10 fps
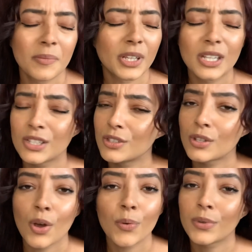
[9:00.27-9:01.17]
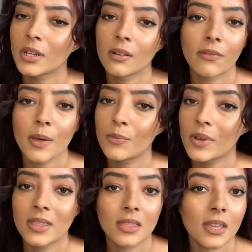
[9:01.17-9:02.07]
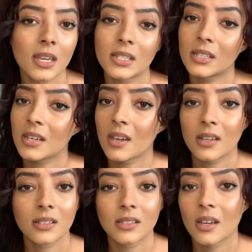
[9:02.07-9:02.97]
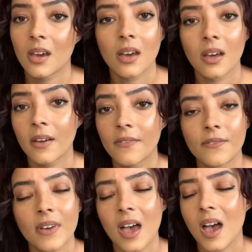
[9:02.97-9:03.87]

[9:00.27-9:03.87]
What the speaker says: Please don't give up when things get tough.